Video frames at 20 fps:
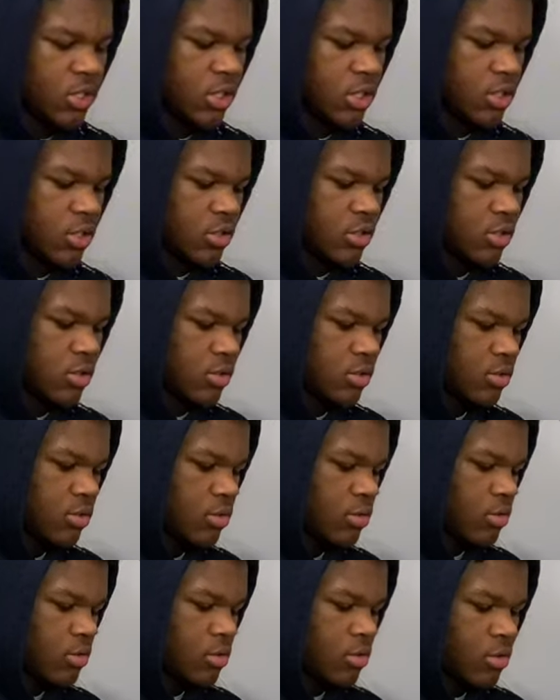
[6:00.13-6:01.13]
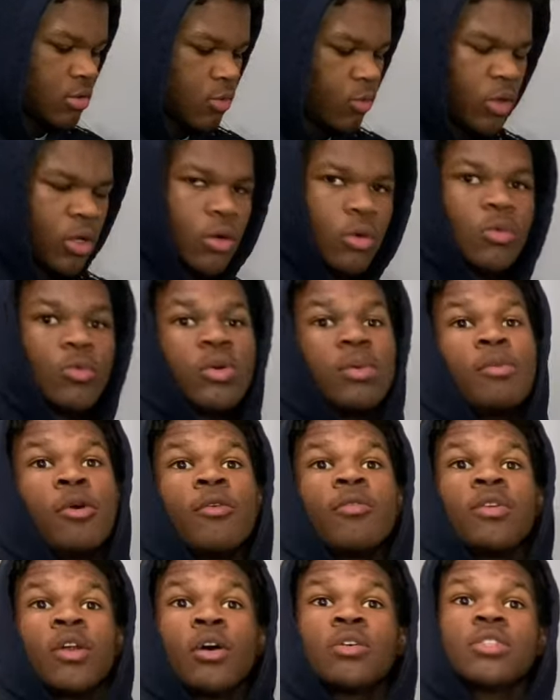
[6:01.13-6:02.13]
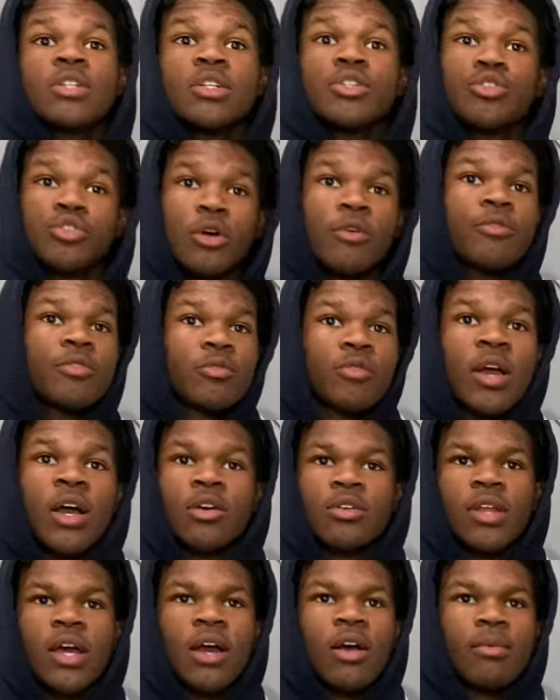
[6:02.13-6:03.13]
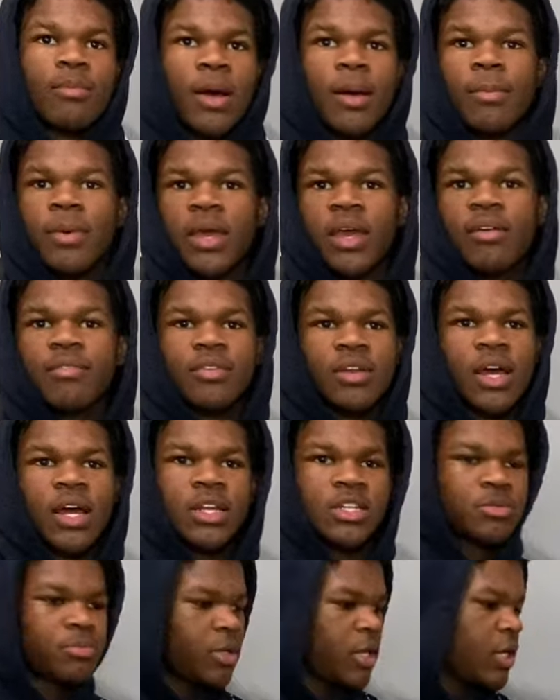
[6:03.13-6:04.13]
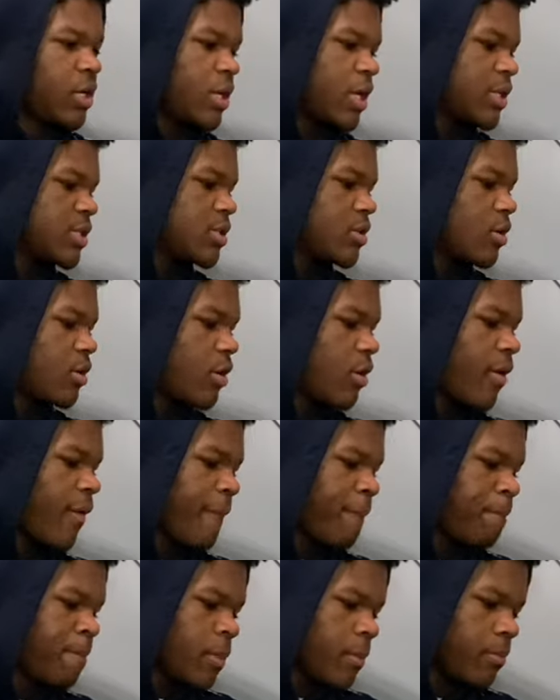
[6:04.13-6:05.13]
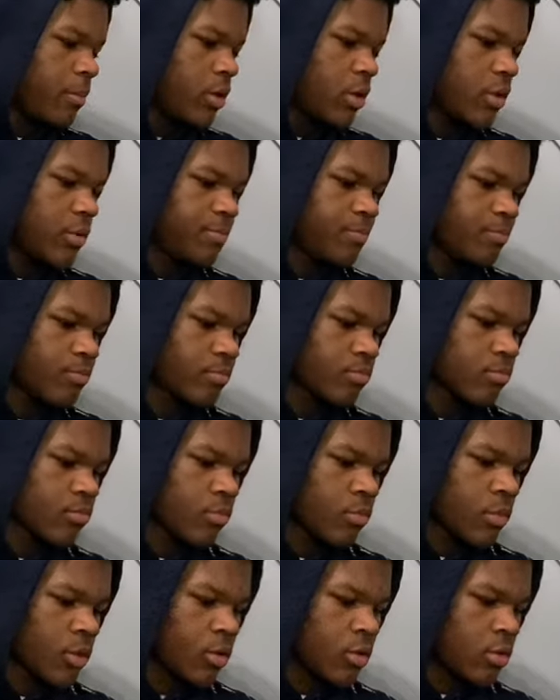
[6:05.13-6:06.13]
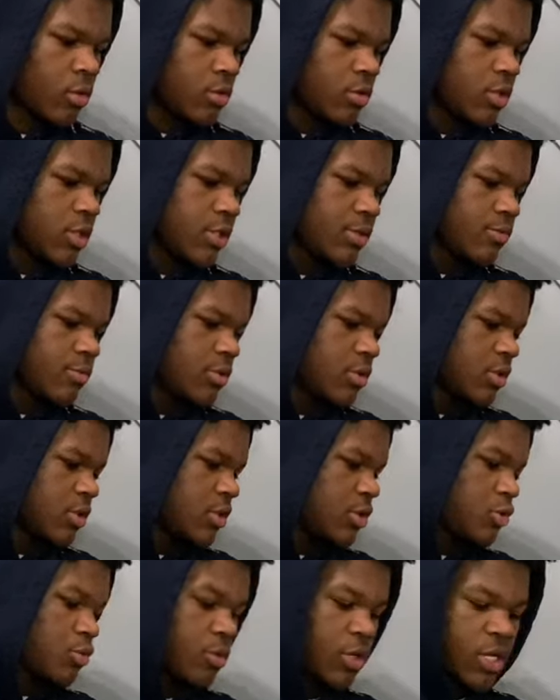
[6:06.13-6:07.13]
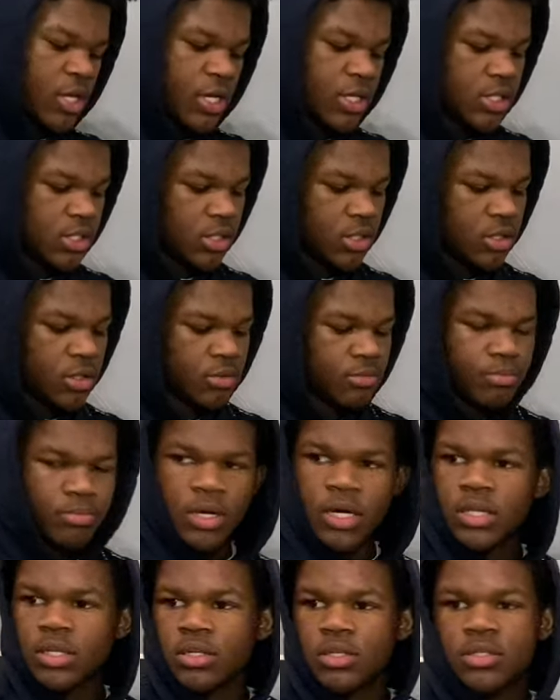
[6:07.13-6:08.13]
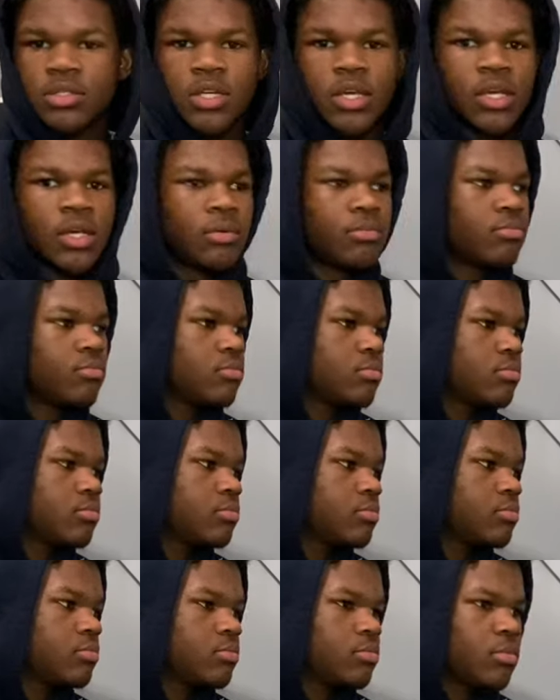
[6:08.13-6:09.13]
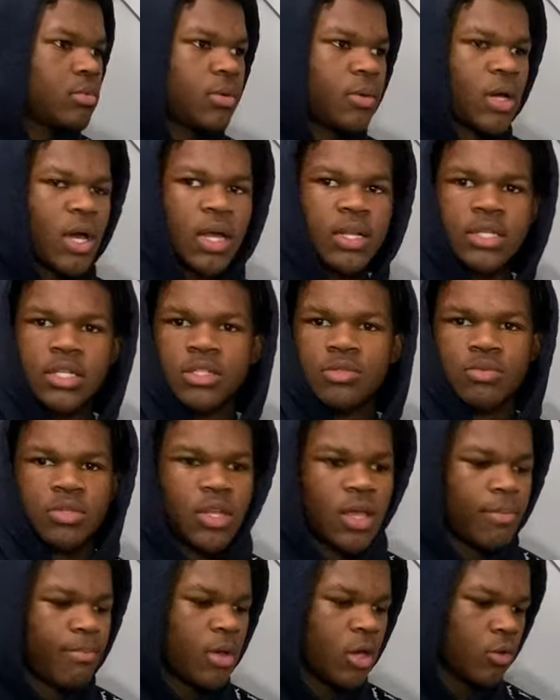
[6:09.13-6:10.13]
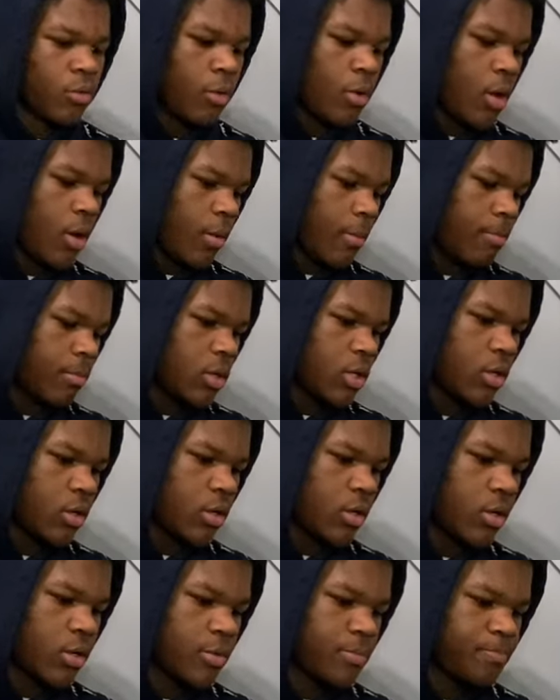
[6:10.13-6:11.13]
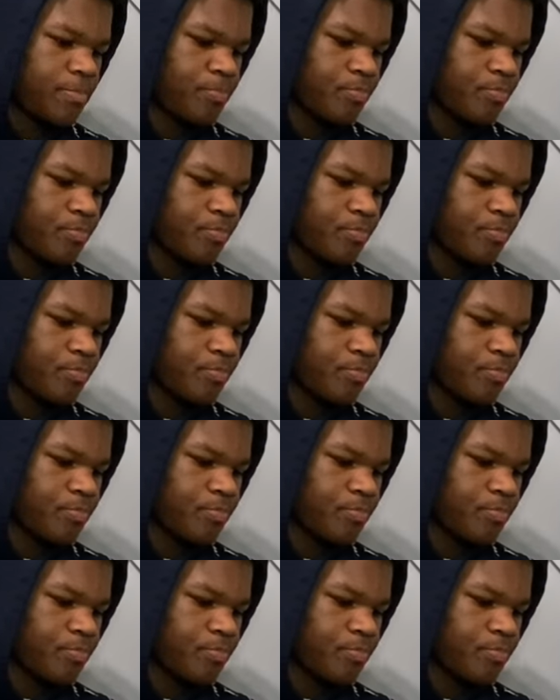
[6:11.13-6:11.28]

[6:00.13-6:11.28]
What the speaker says: is... Well, we moving on to the trophy round now. My bad for not explaining that to y'all. But this was in 2018. Probably the same. Got this with that medal. But